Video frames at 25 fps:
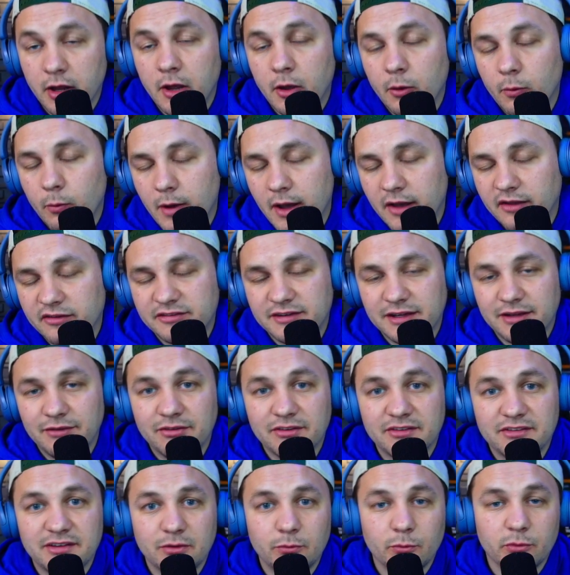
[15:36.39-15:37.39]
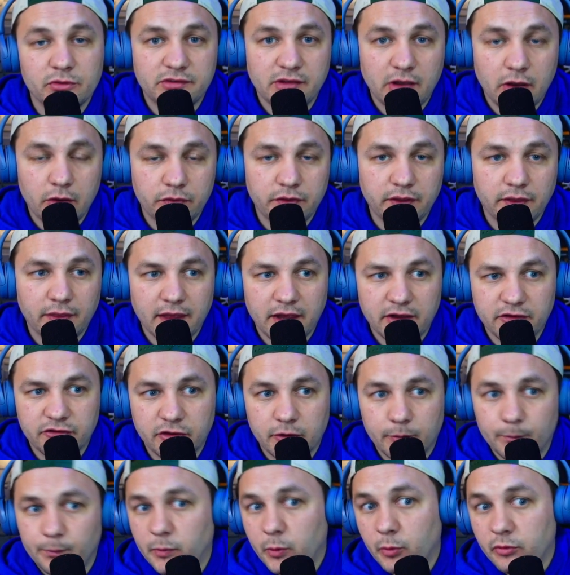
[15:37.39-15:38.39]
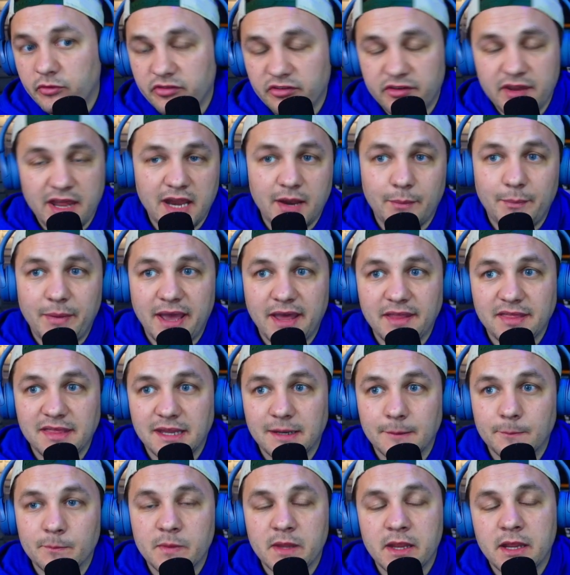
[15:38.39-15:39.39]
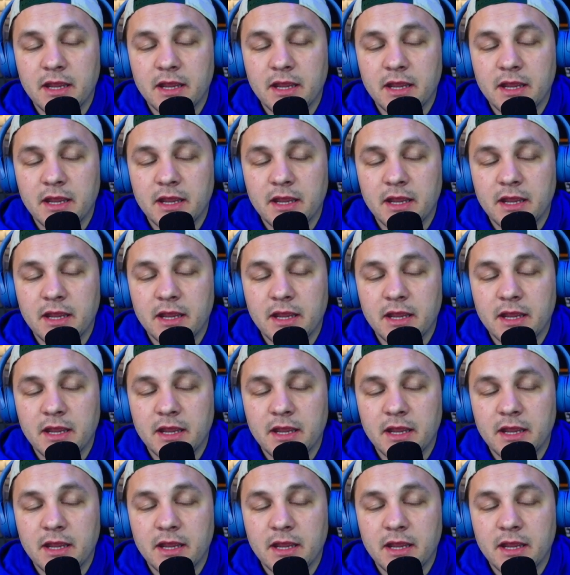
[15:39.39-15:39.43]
while Stevenson was healthy last year, which is not a bad thing.